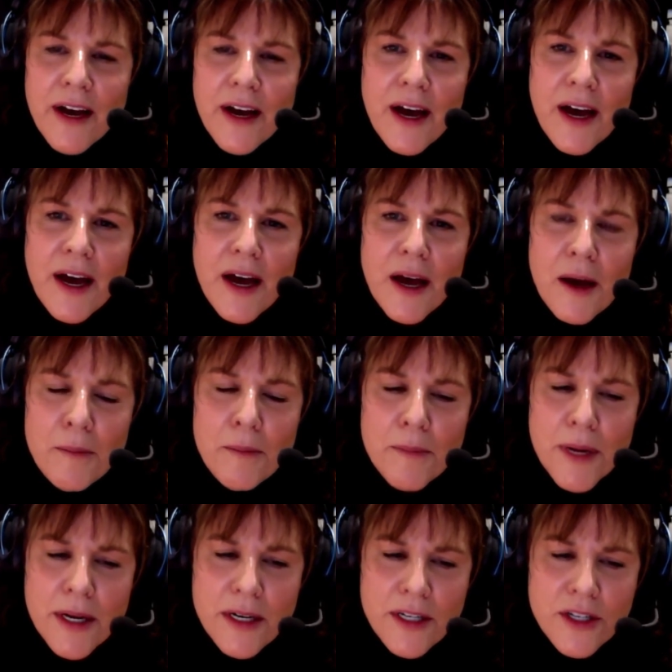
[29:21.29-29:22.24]

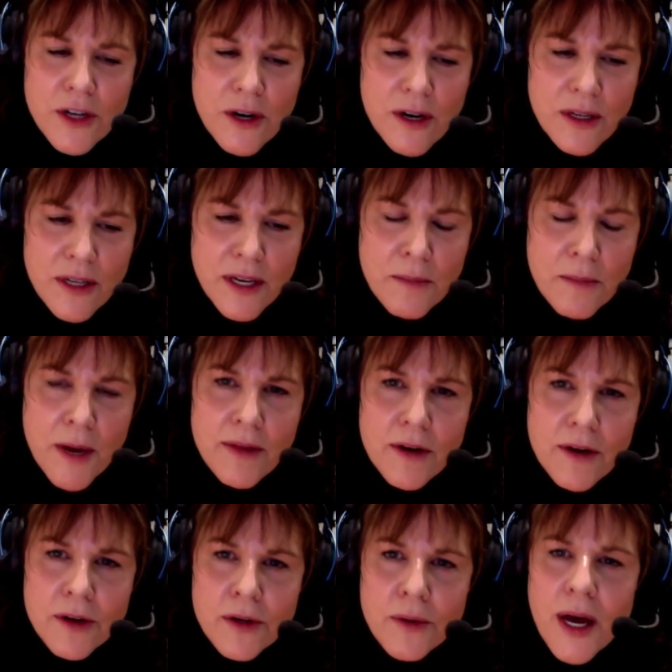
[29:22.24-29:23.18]
and a darling
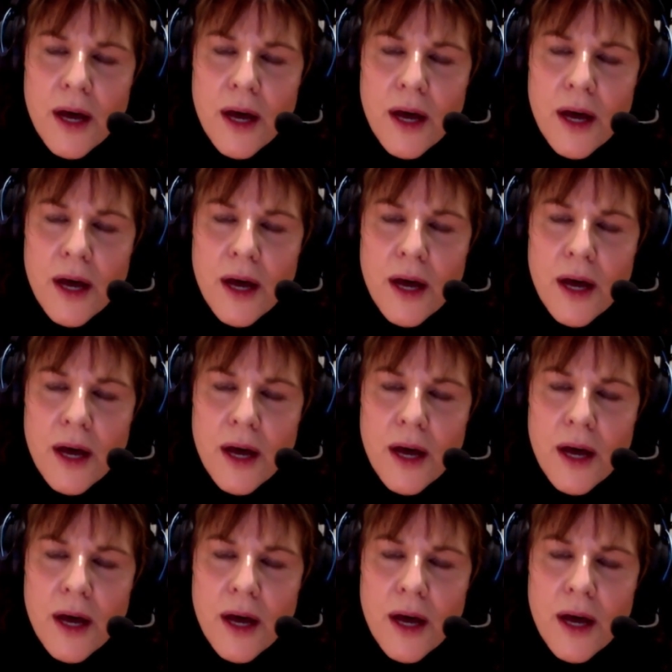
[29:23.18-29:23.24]
mother who